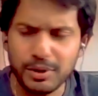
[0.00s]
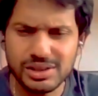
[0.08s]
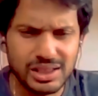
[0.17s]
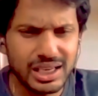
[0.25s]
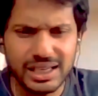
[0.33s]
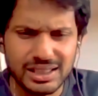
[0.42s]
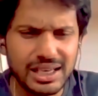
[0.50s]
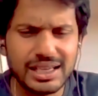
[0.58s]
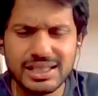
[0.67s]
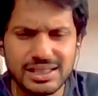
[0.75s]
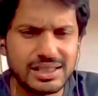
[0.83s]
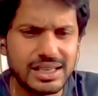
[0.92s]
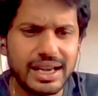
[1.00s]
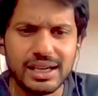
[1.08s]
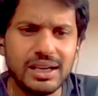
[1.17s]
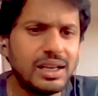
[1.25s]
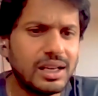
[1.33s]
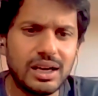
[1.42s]
let's suppose
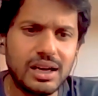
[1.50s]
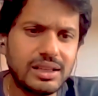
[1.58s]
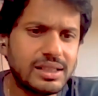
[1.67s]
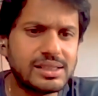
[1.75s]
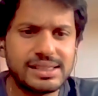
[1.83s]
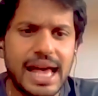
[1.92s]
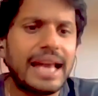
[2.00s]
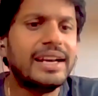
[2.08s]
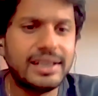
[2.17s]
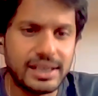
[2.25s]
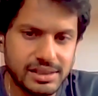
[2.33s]
let's take this